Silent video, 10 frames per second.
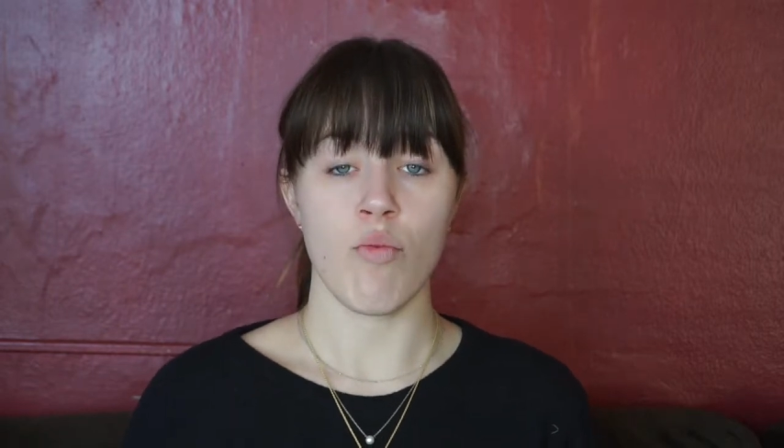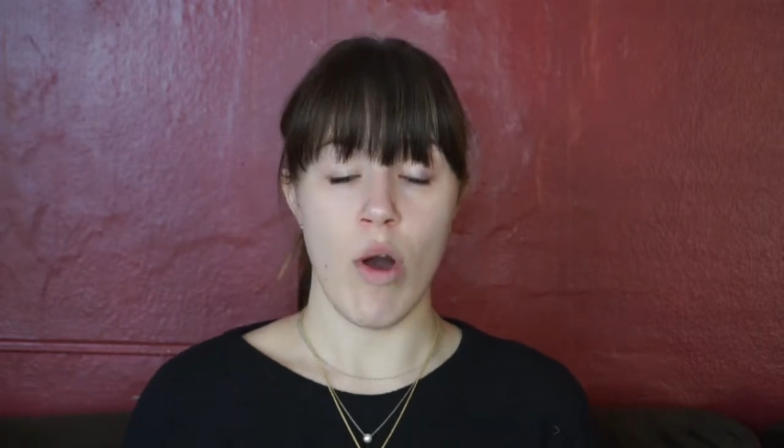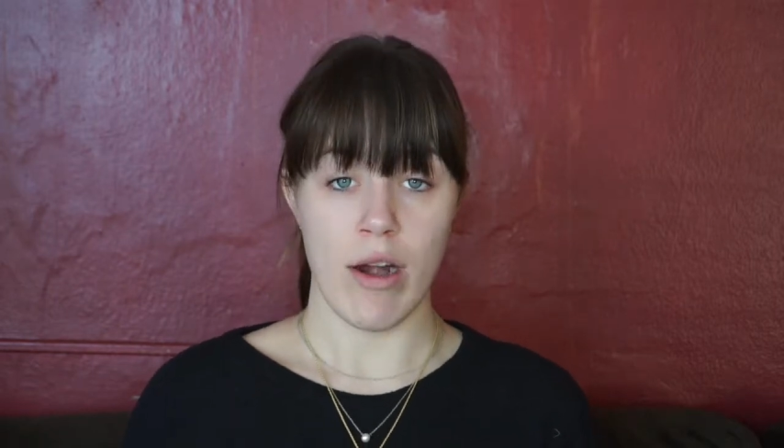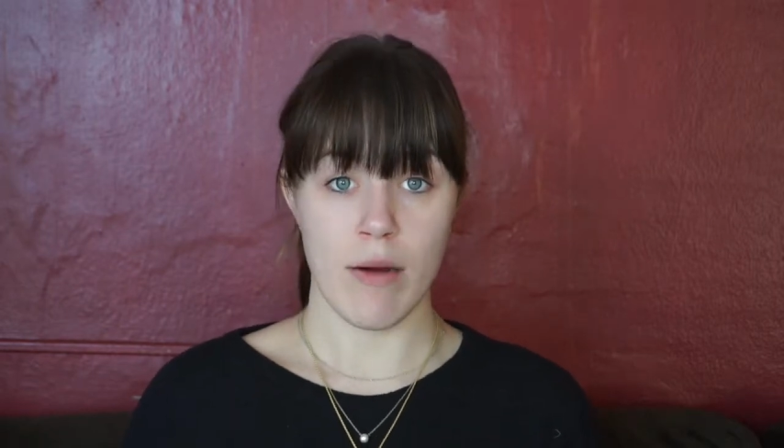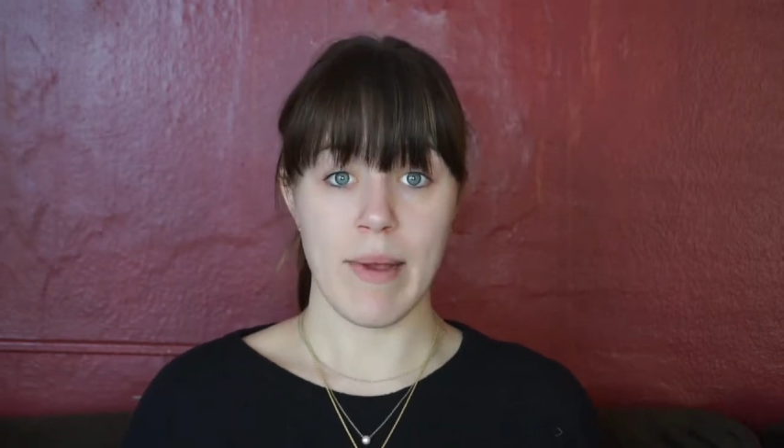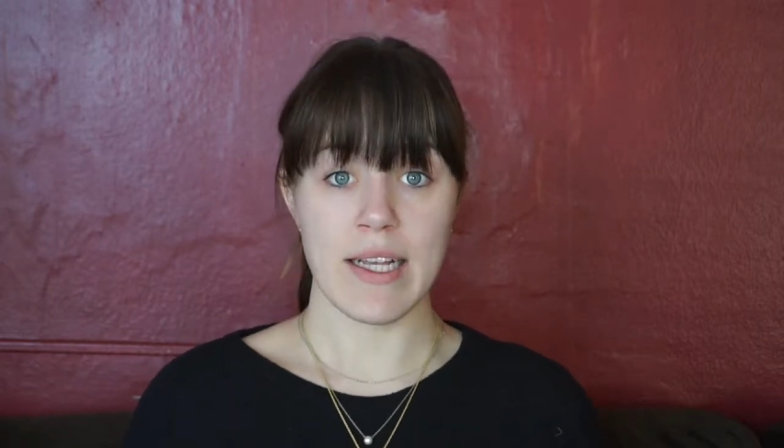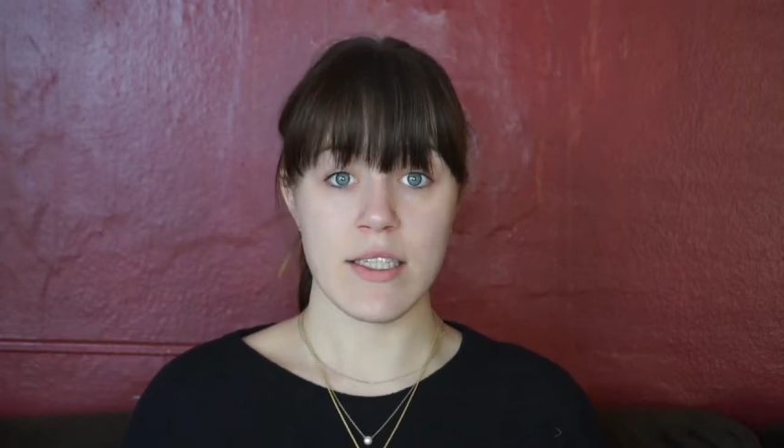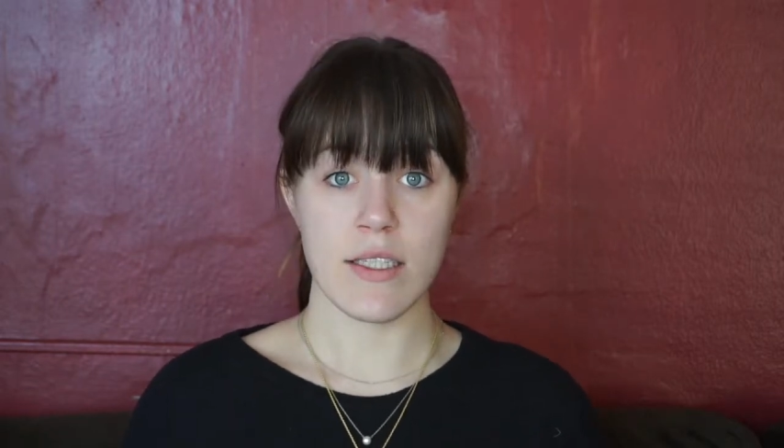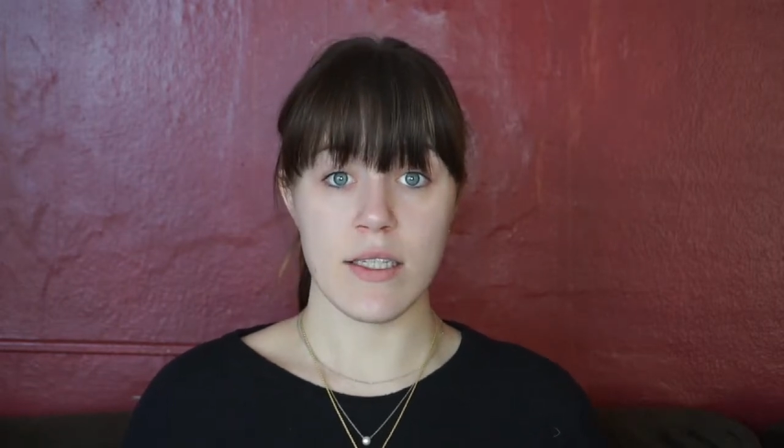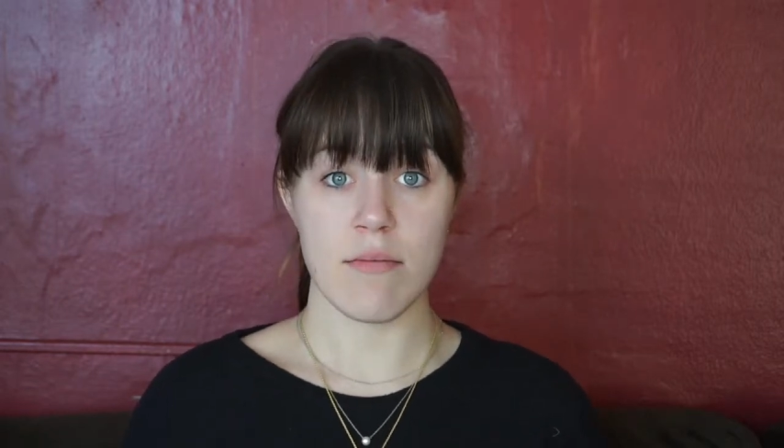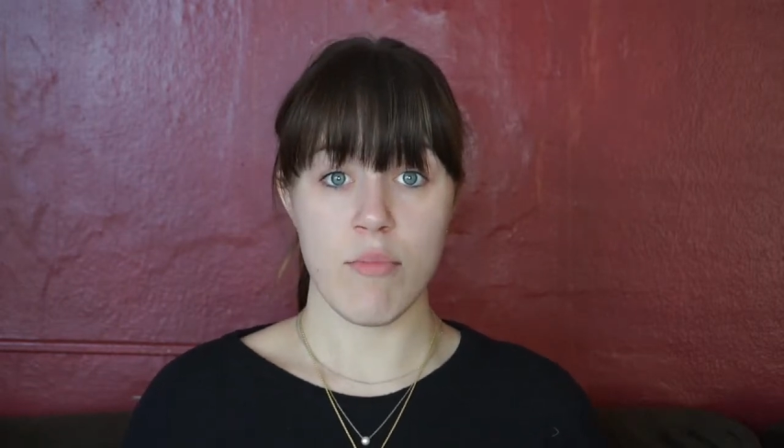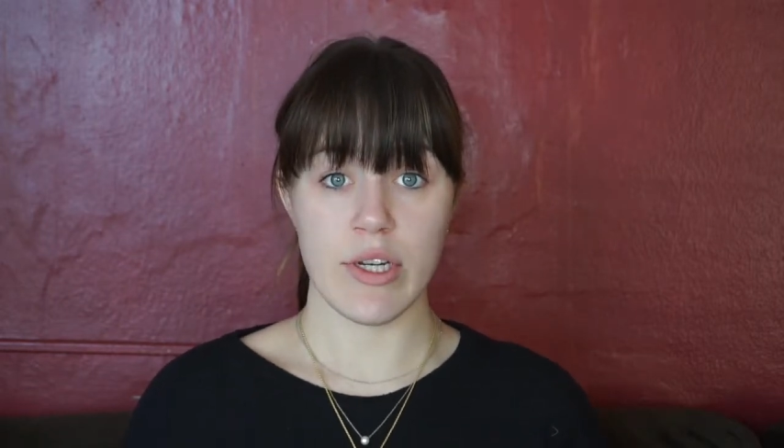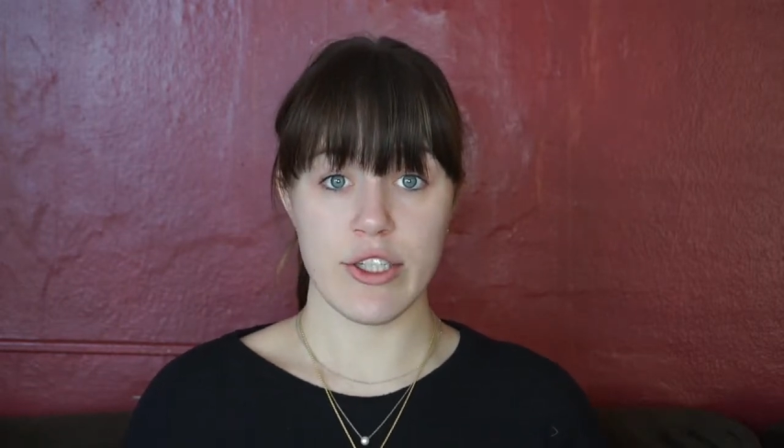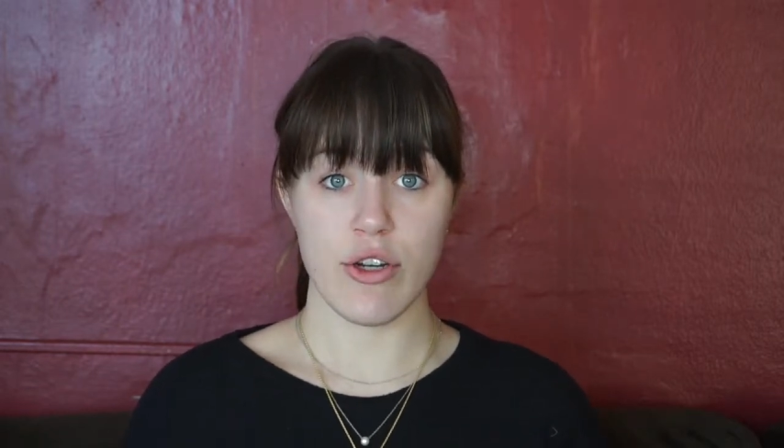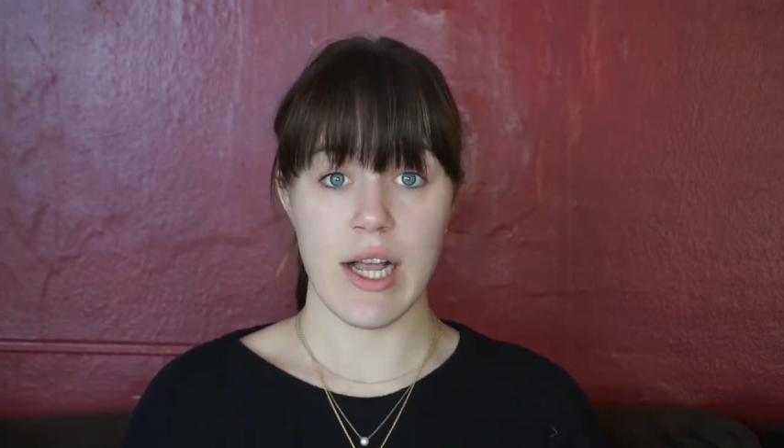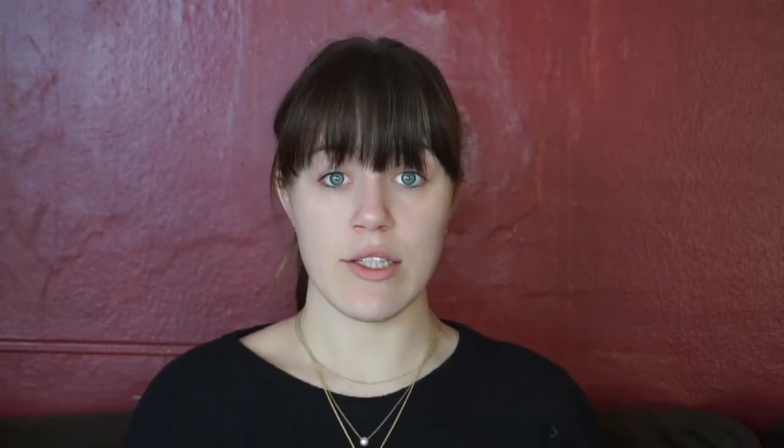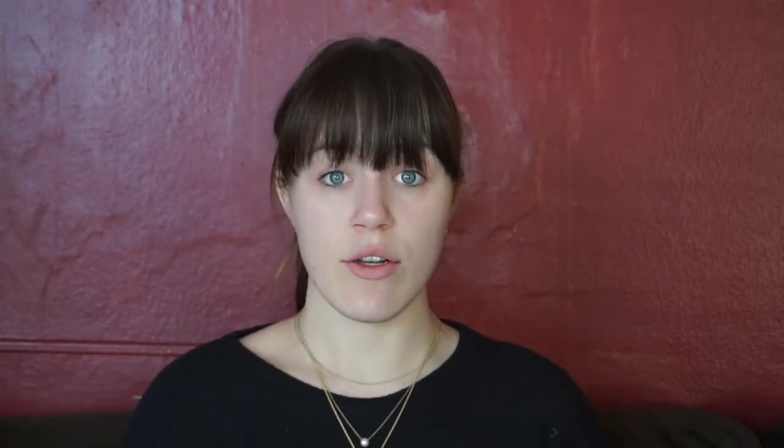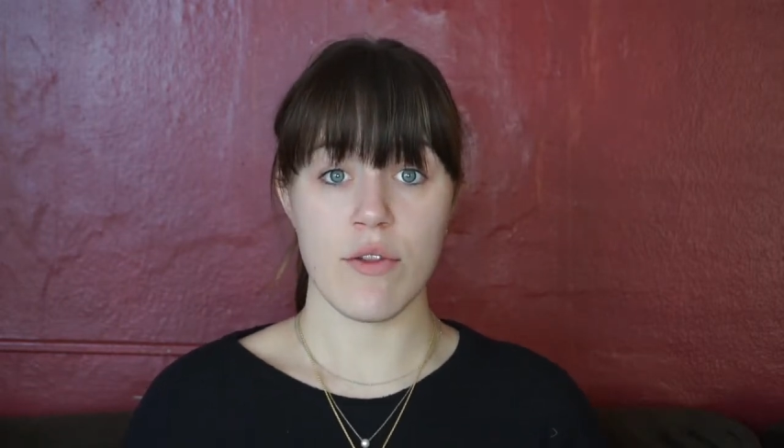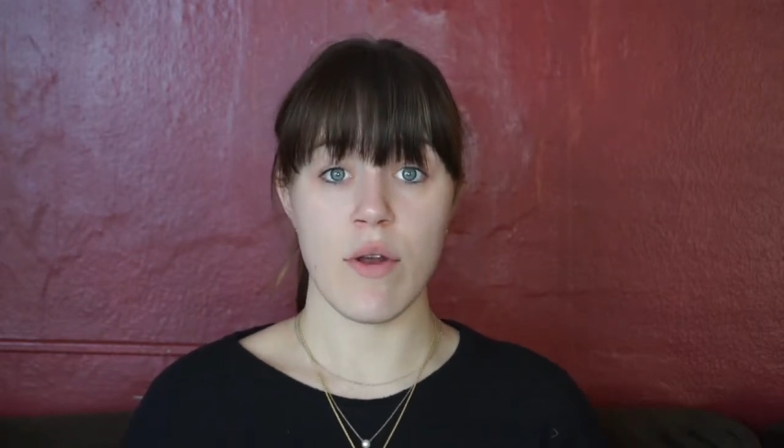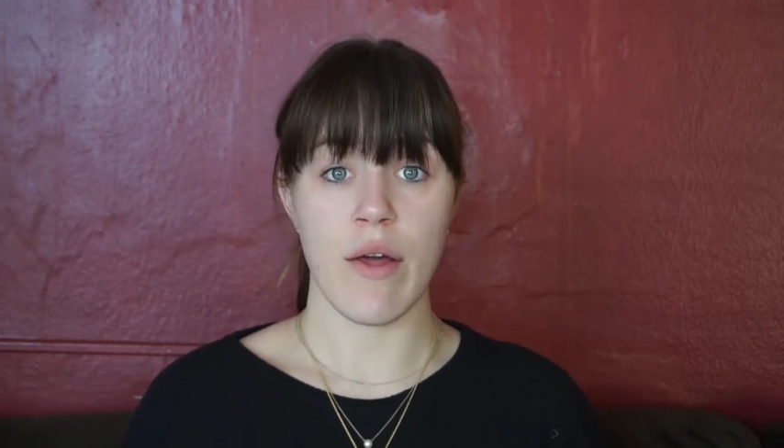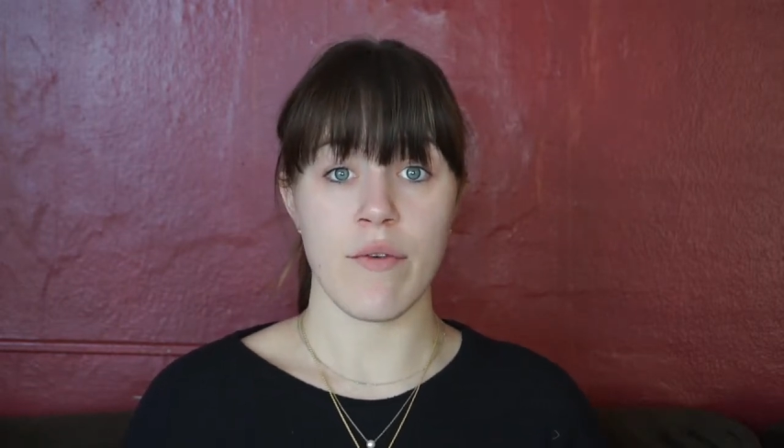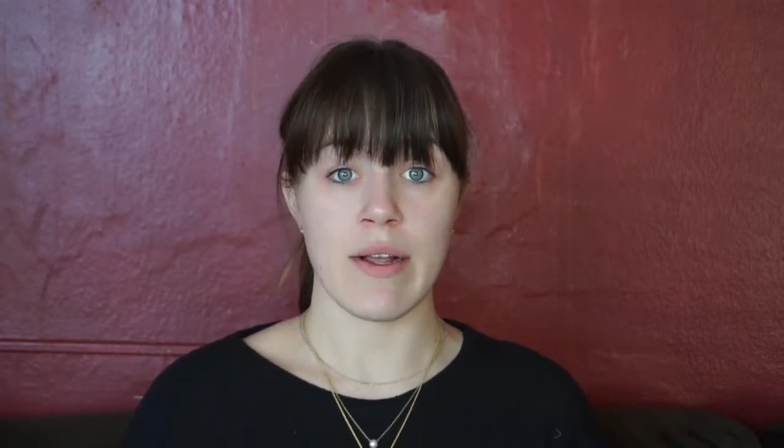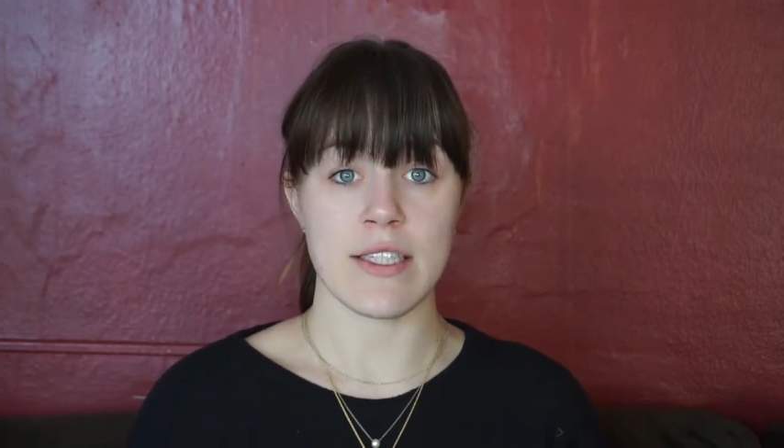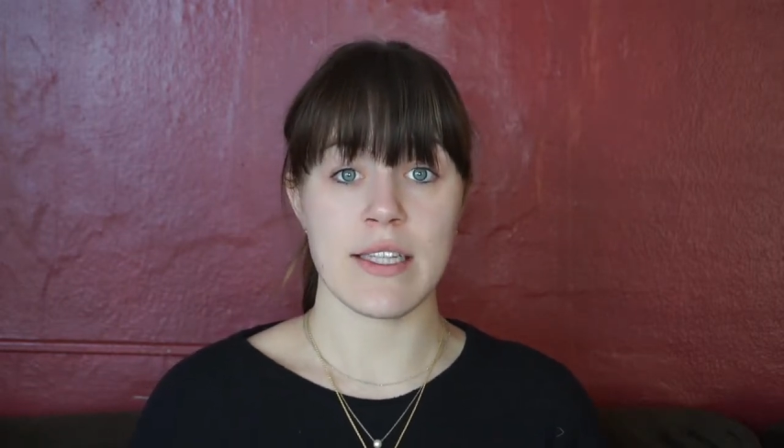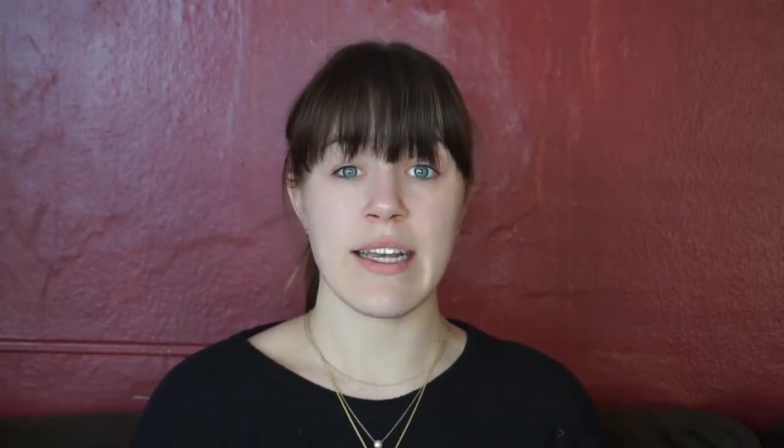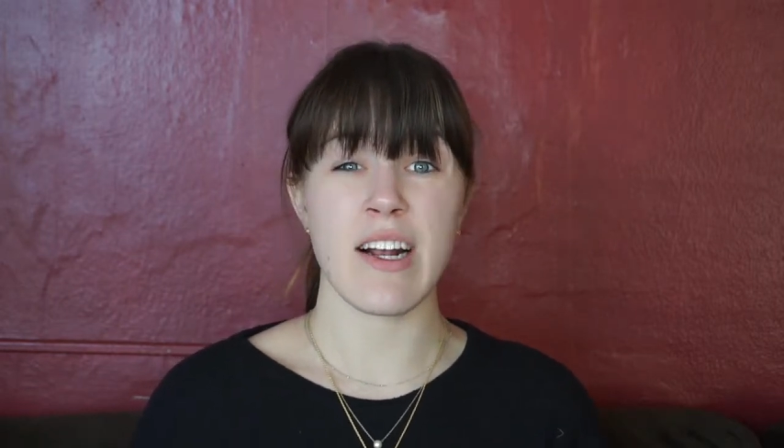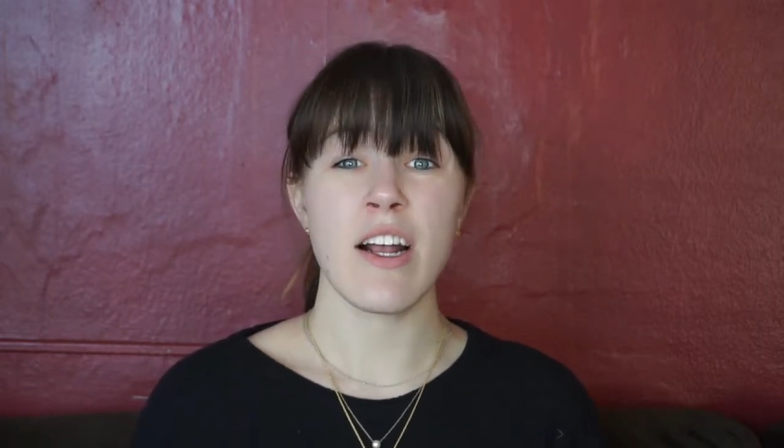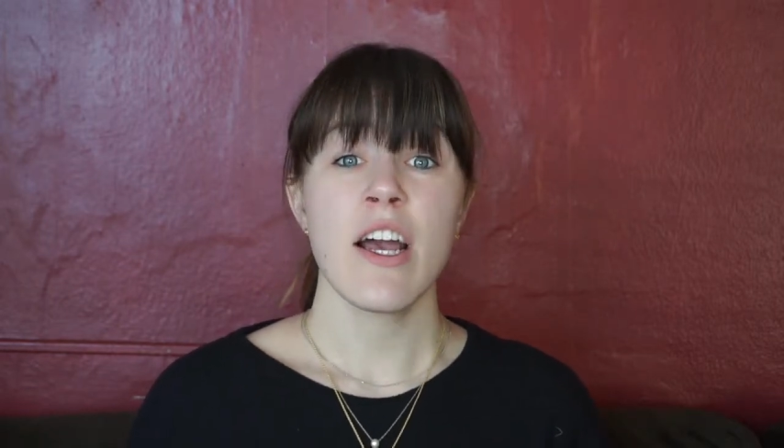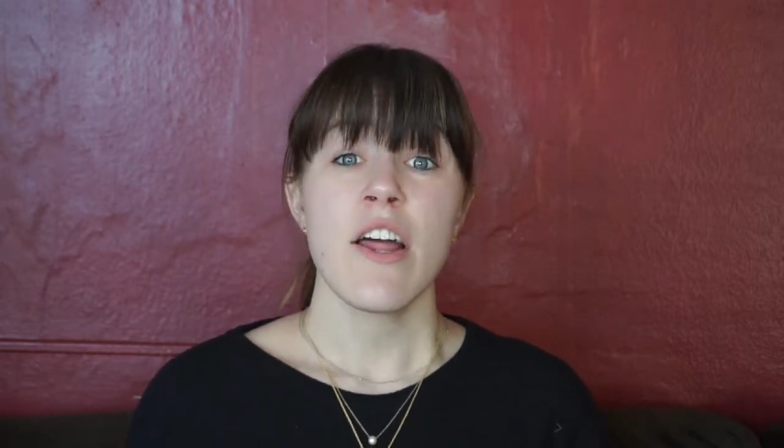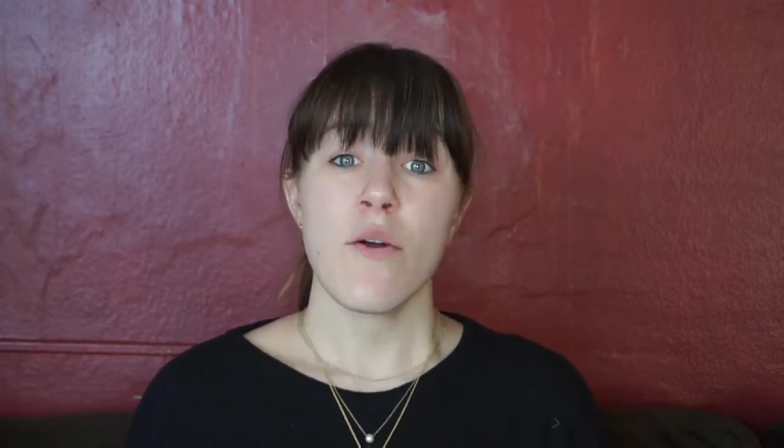water-based moisturizer throughout the rest of the year,